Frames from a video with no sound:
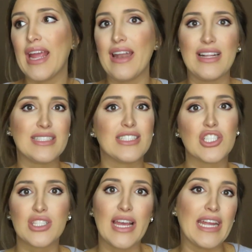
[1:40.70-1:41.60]
And it's
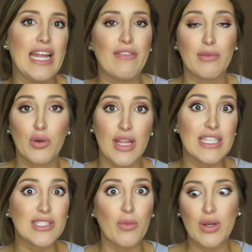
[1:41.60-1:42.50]
just like inevitable
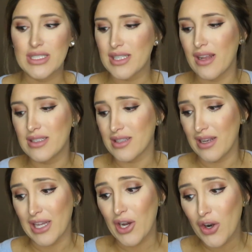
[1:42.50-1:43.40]
that someone's kid is
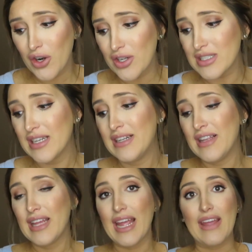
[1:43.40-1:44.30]
going to get hurt.
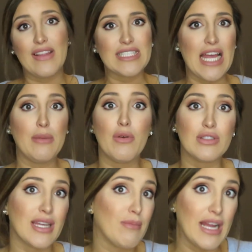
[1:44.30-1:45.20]
And this time it
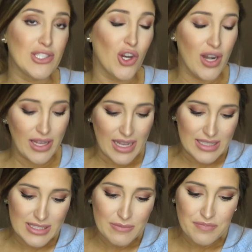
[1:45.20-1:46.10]
was my turn, I
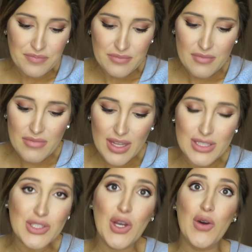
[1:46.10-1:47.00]
guess.
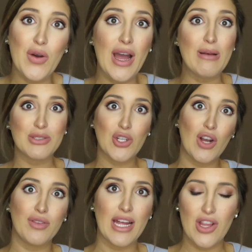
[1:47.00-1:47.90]
So
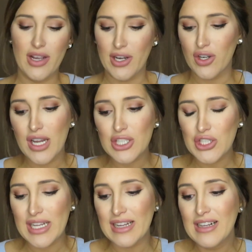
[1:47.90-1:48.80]
sorry for that long
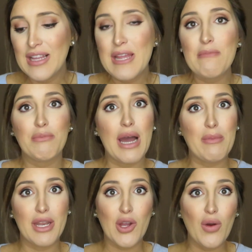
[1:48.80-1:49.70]
introduction. But
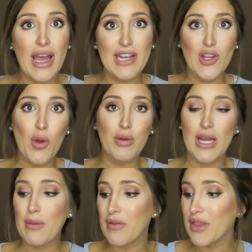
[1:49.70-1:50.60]
I'm going to go ahead and
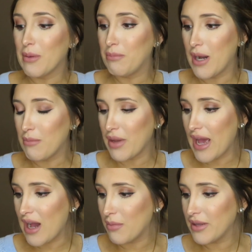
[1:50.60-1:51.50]
open up the Bump
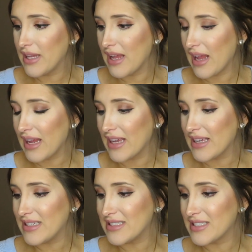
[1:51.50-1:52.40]
app
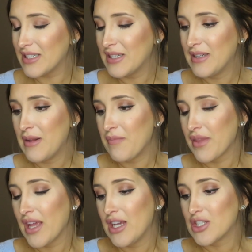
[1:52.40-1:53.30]
and
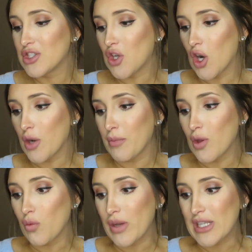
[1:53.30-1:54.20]
start
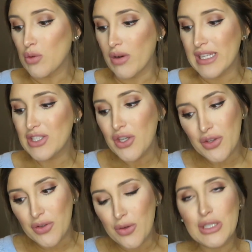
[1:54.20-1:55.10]
with week
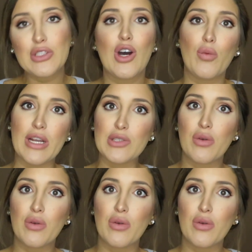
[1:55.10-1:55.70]
22. So at week